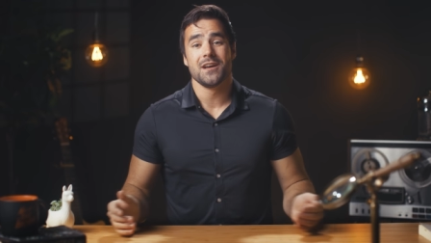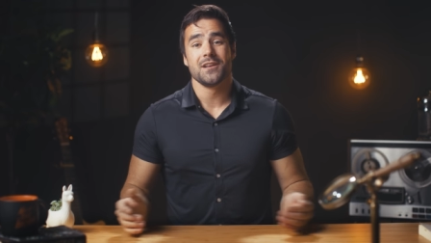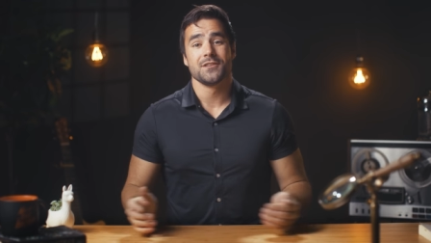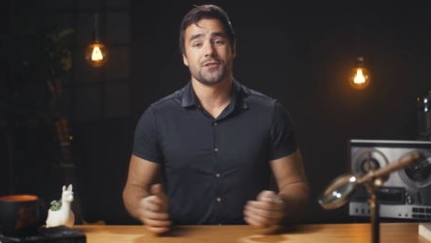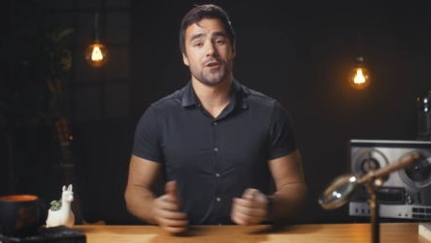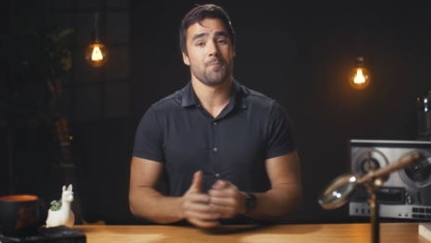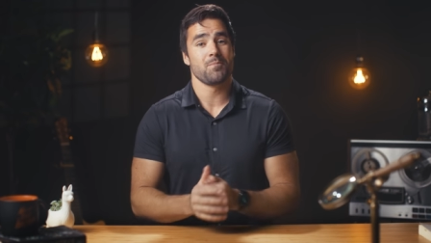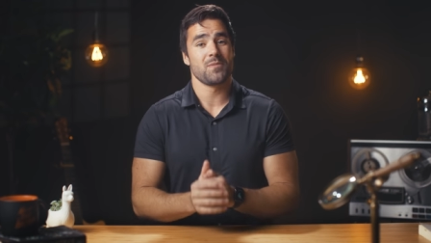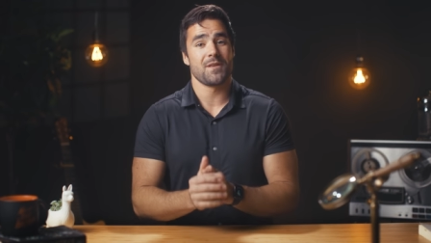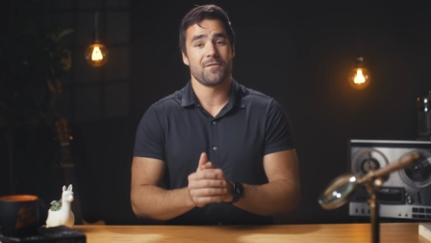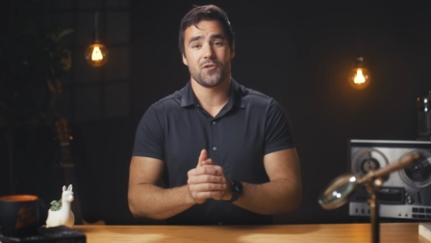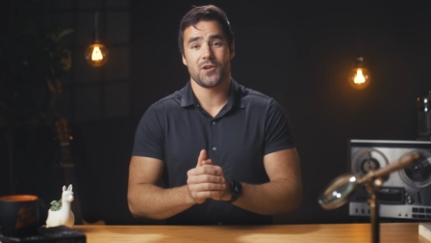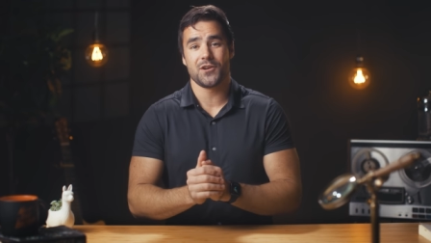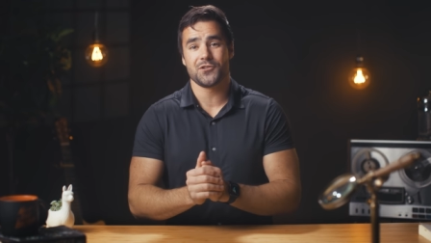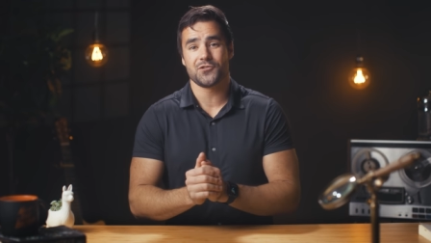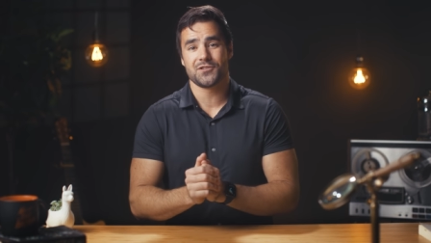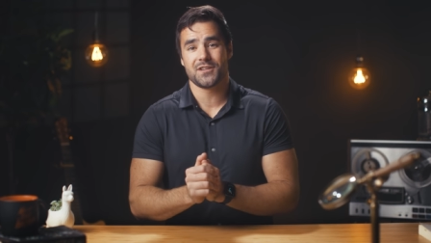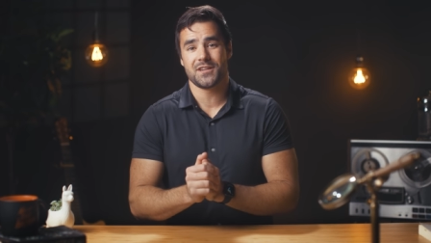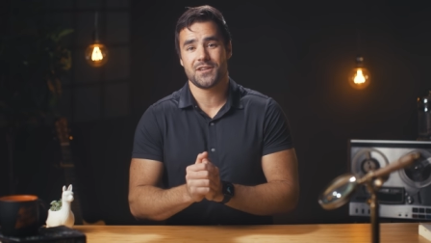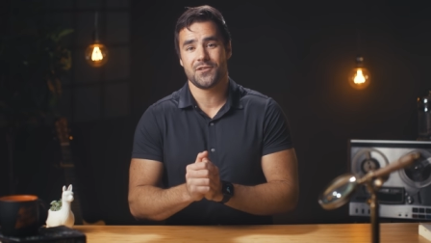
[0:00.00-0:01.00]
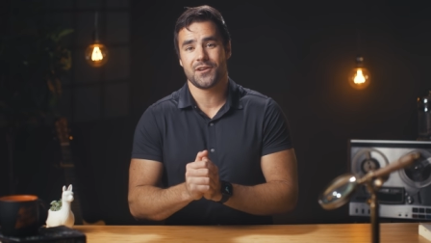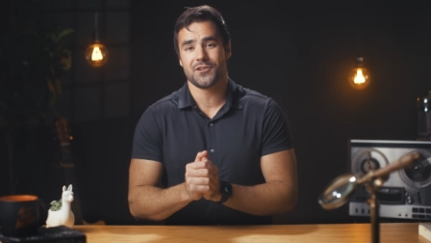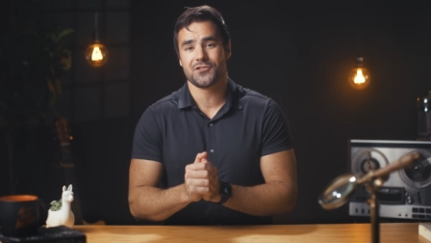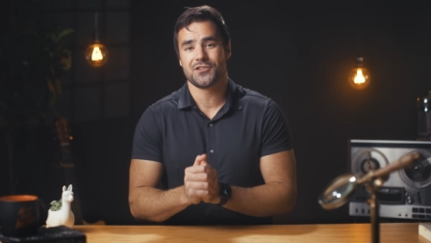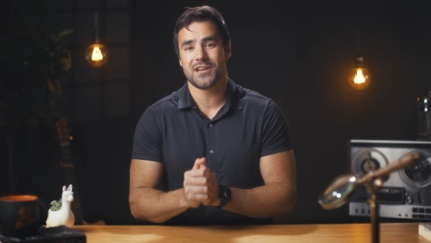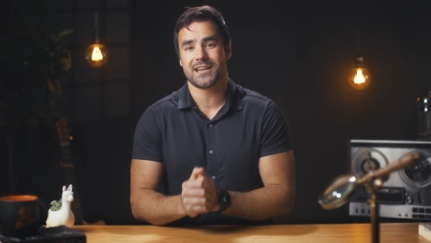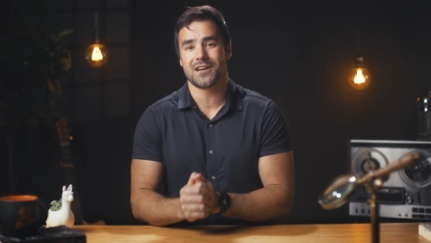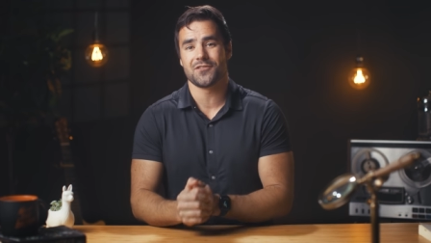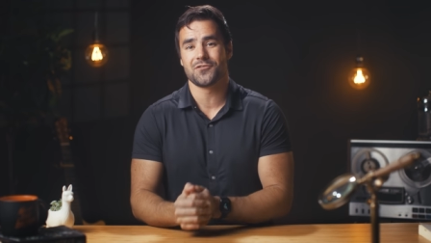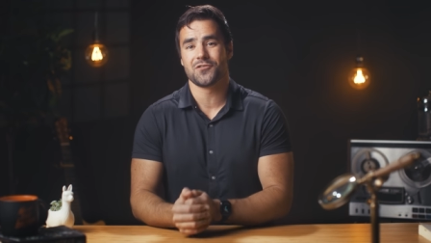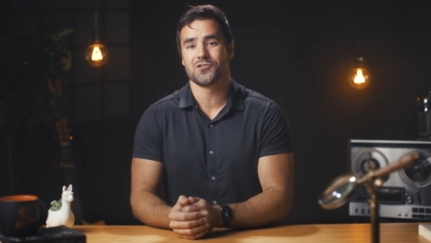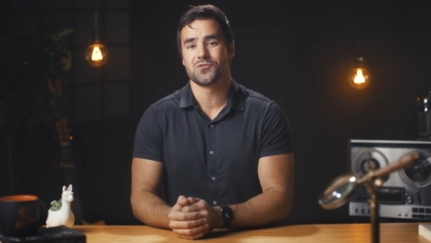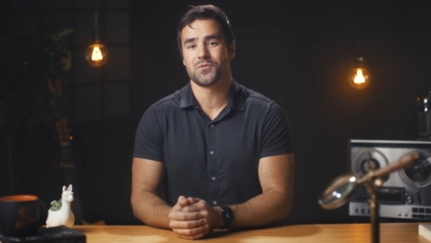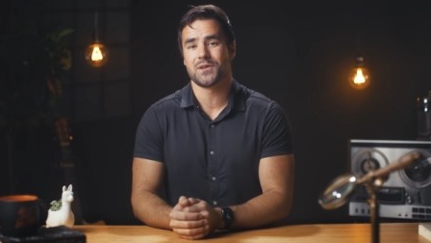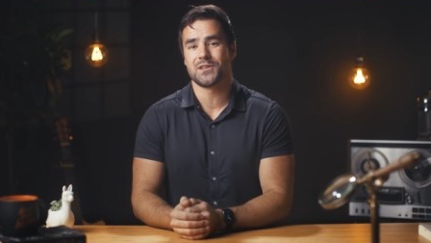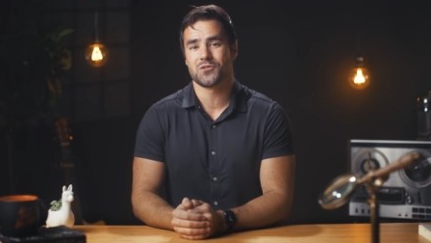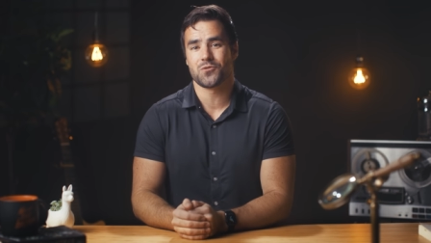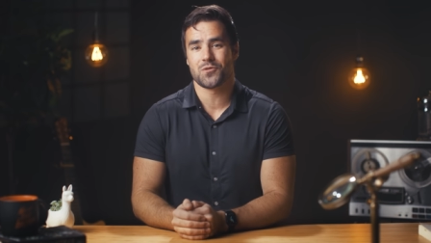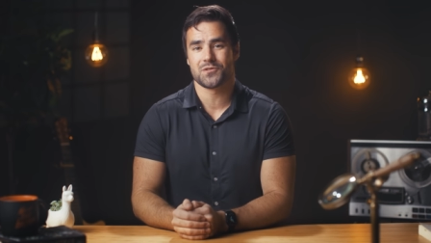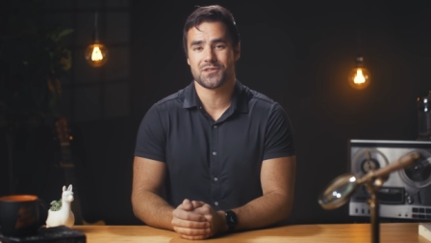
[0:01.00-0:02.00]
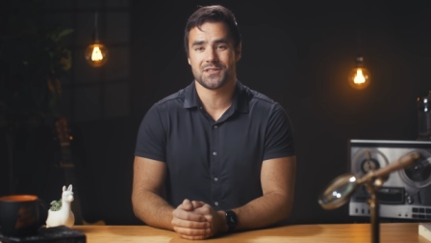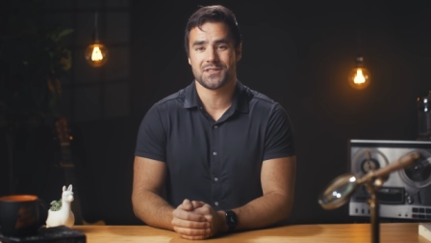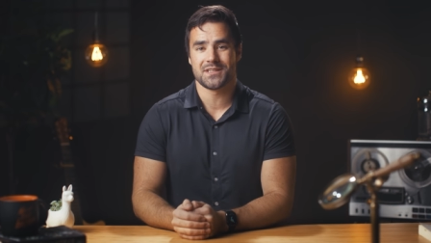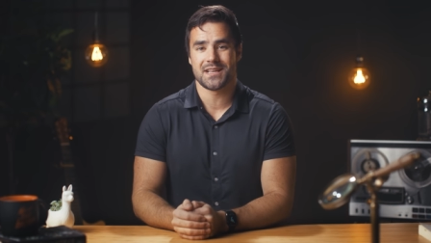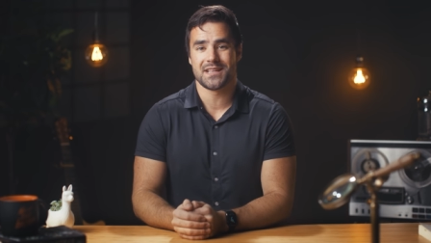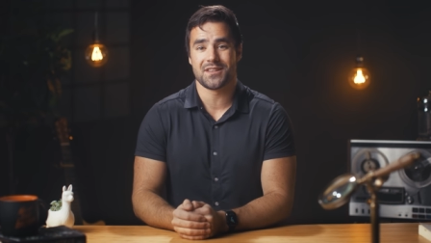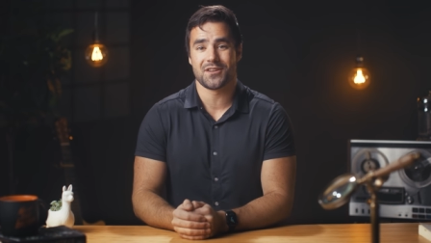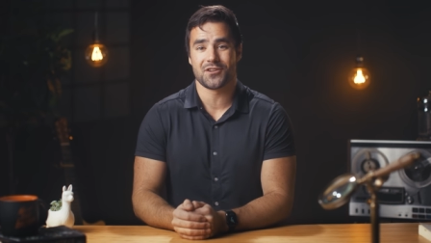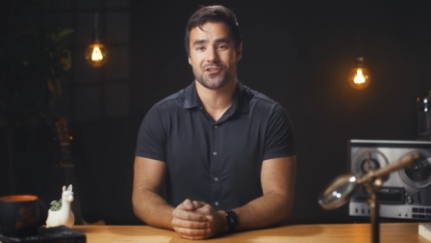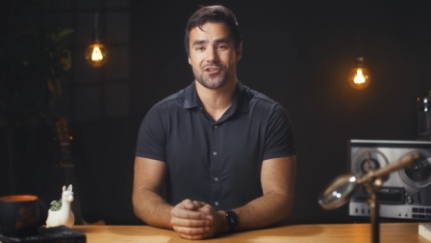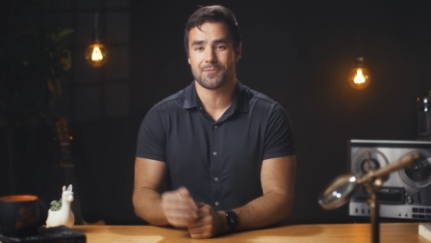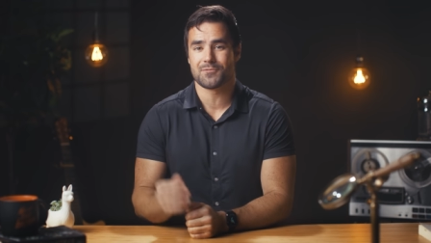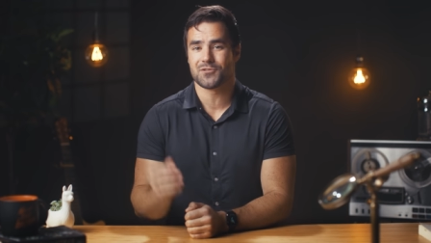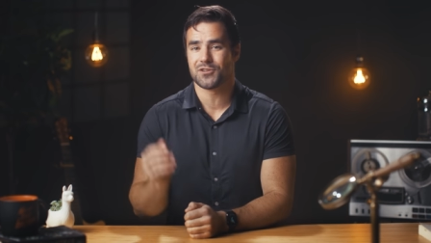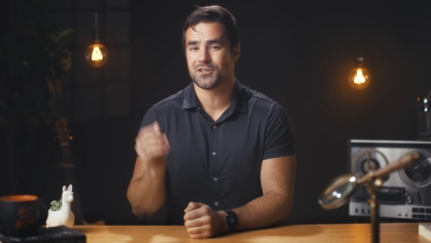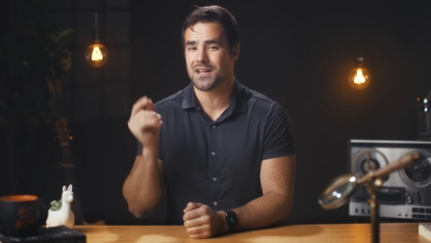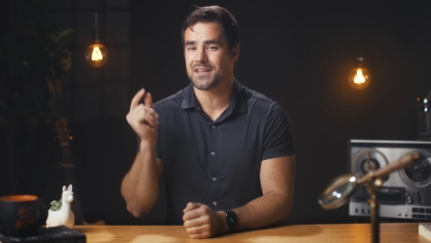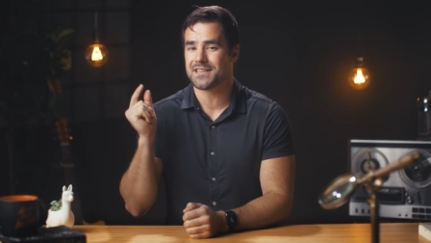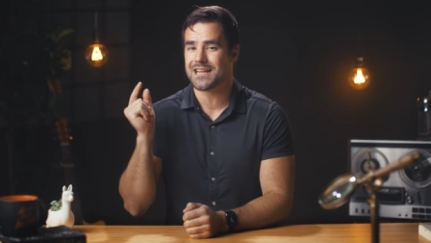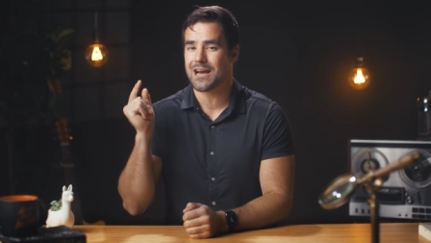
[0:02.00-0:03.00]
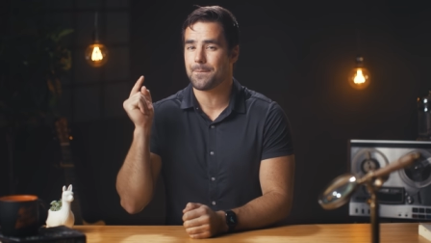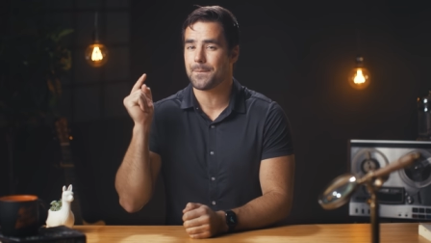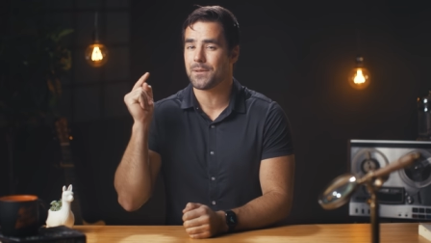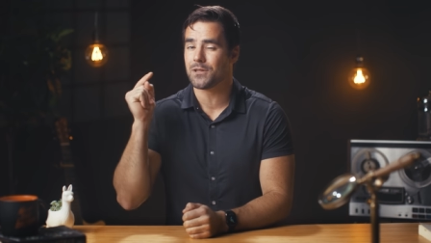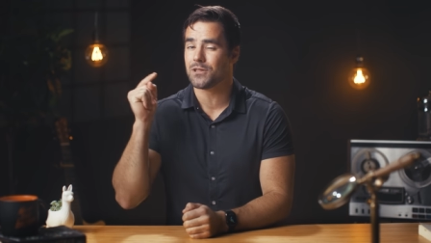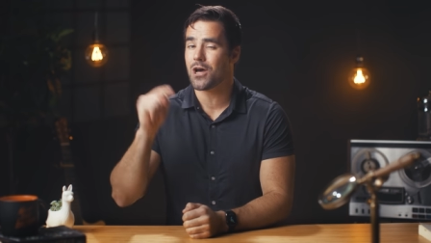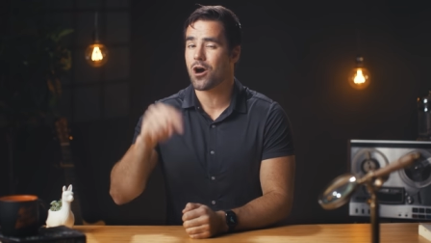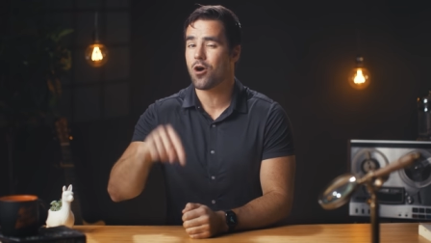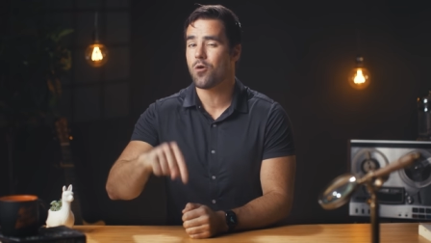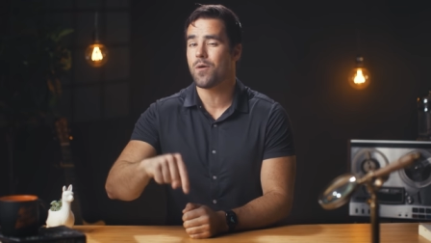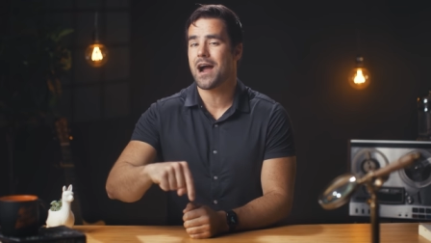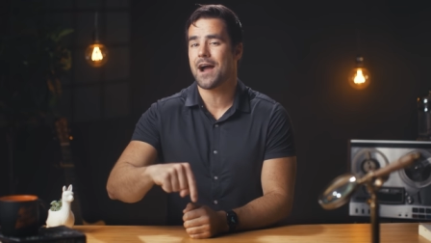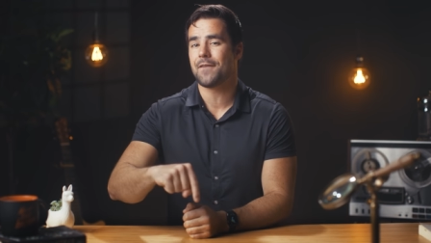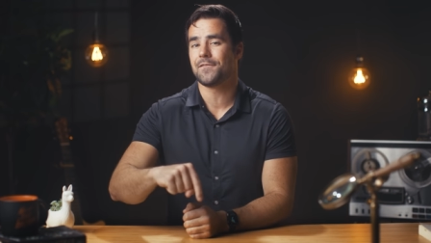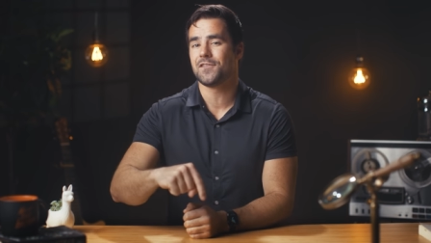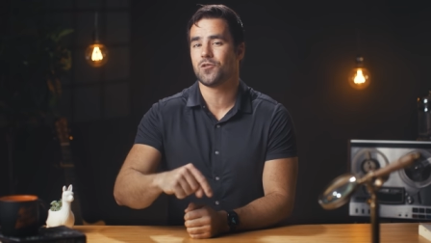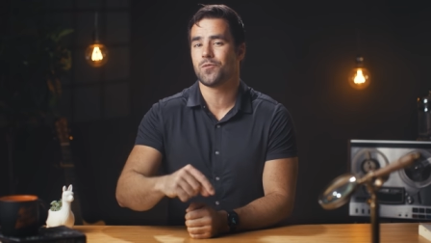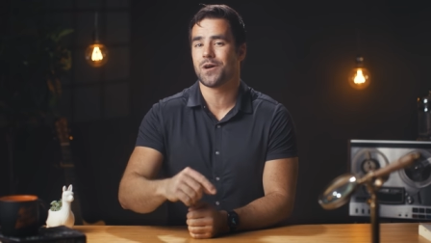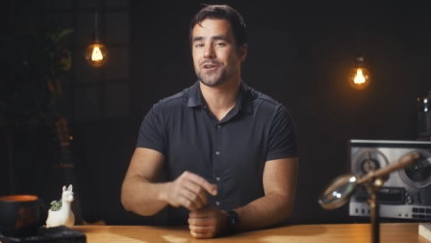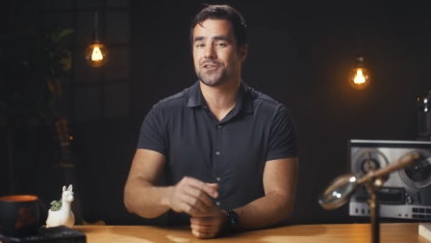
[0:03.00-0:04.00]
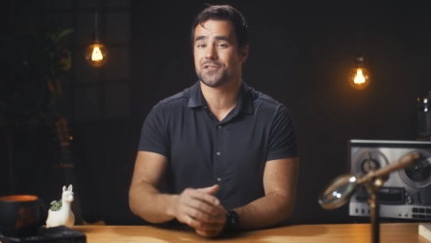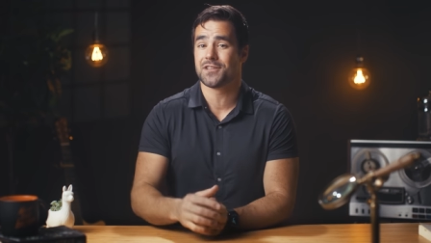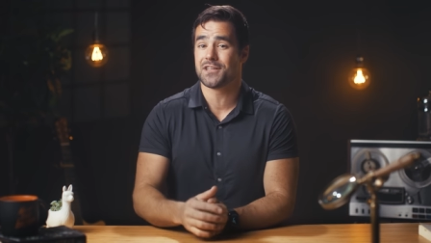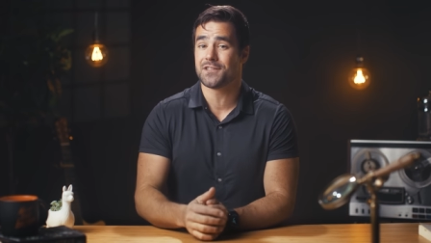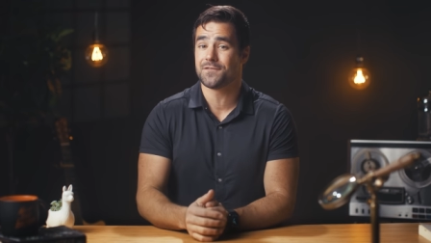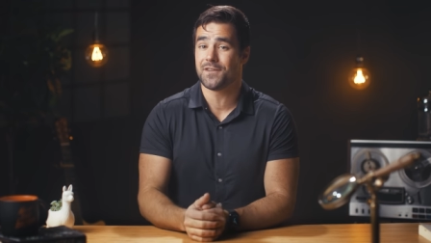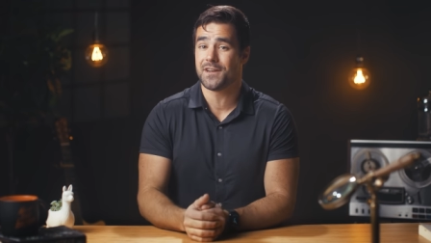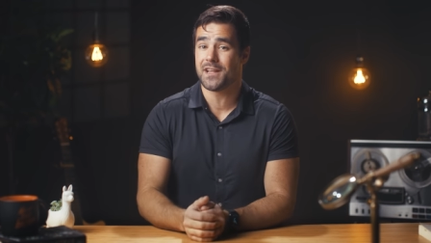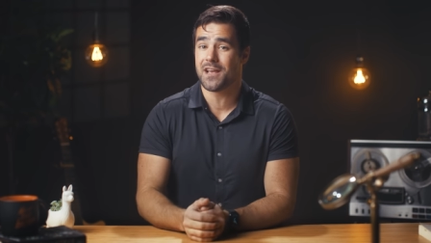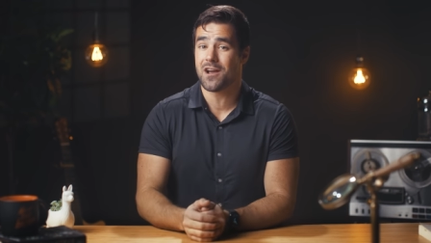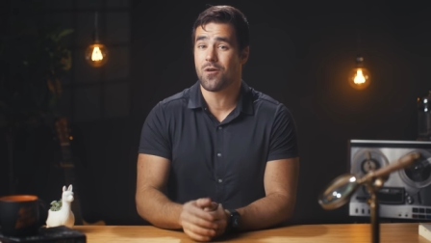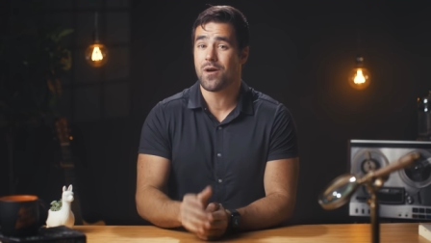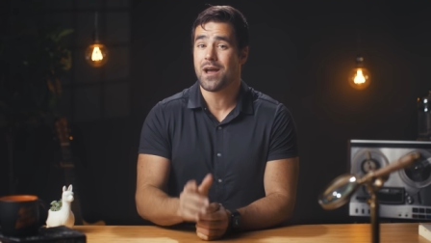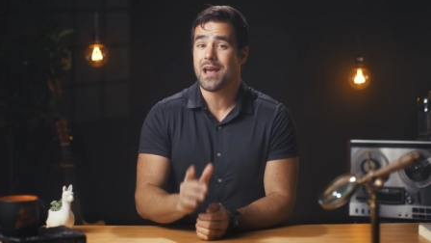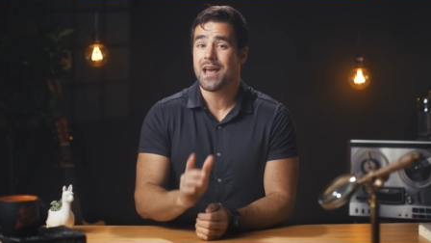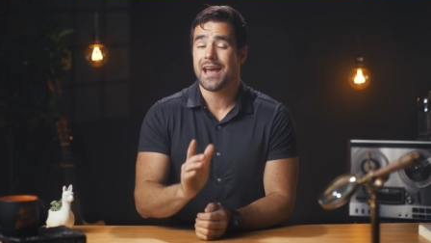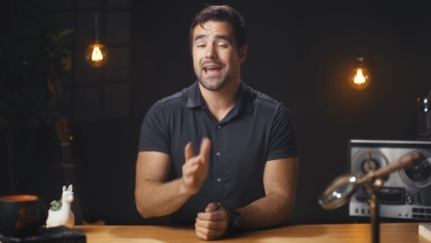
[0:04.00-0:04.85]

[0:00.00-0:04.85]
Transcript: So if you're interested, you can check out those resources in the description down below after you watch this video,